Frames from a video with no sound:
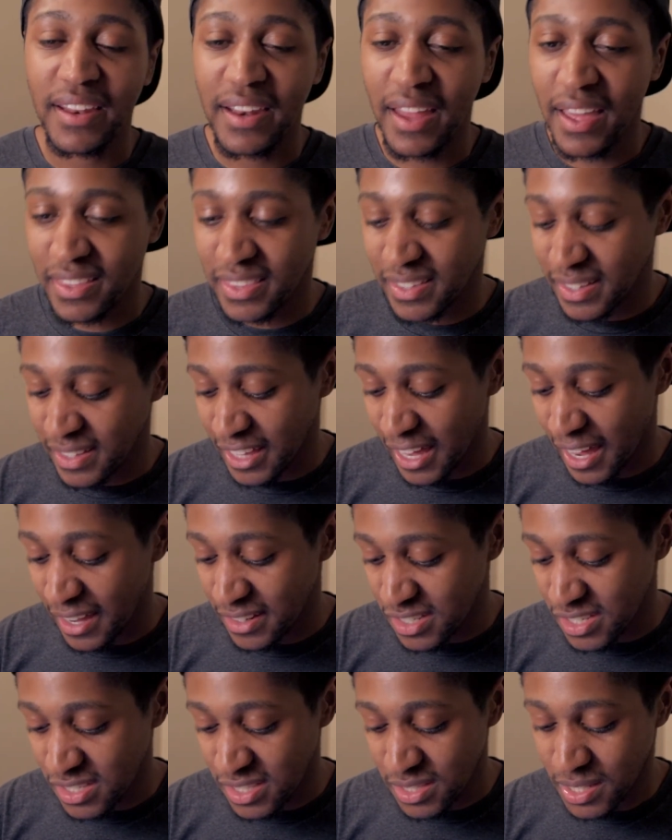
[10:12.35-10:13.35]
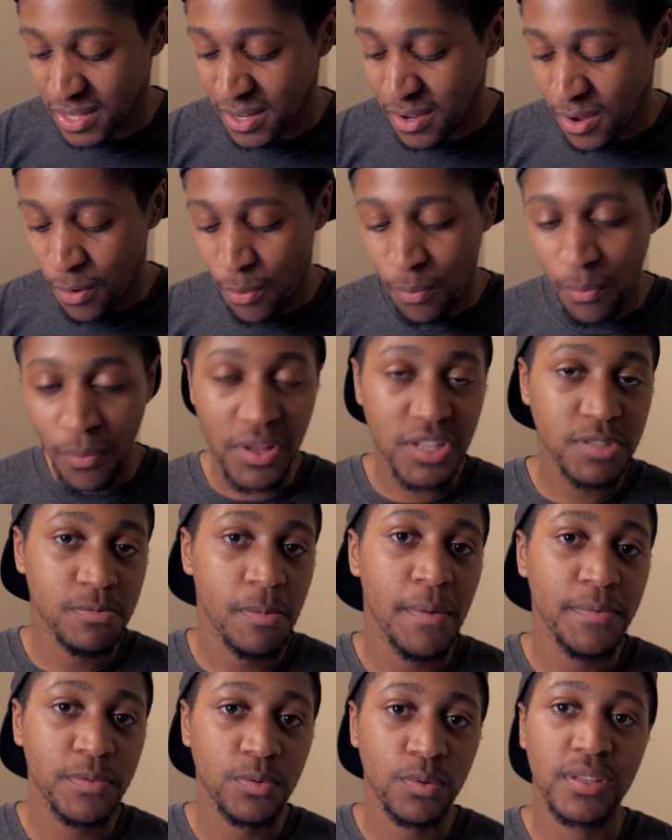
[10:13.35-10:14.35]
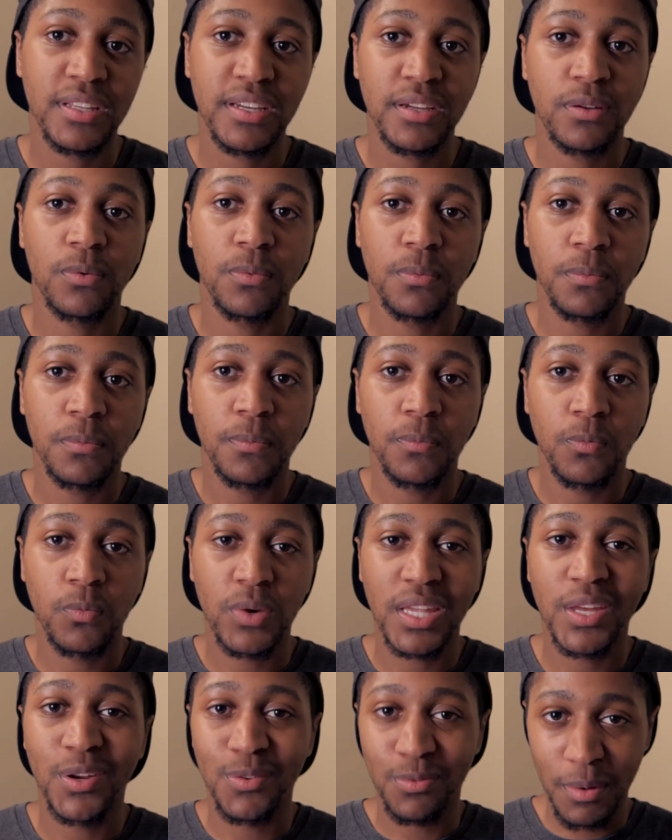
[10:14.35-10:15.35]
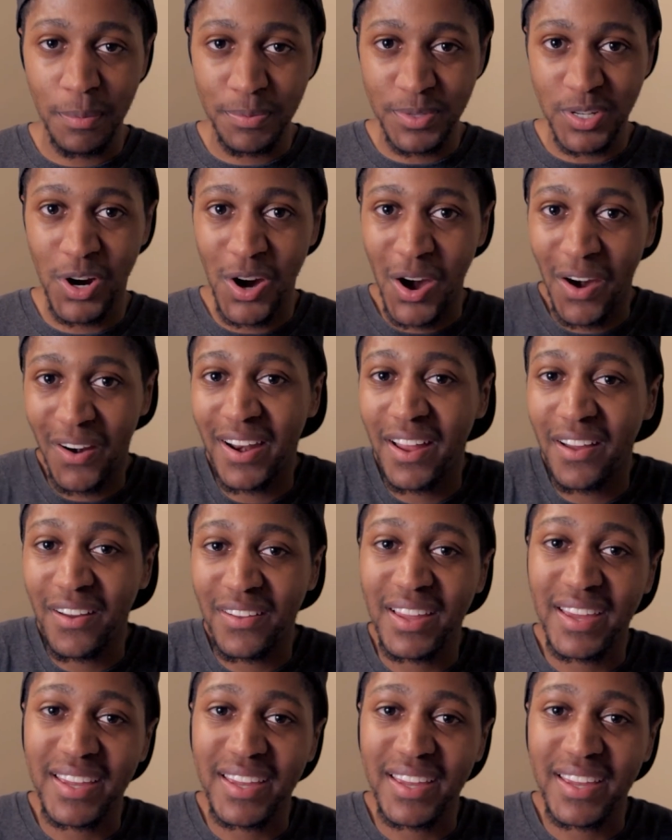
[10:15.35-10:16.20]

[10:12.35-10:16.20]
And I think that just one of those moments where that really ripped your heart out.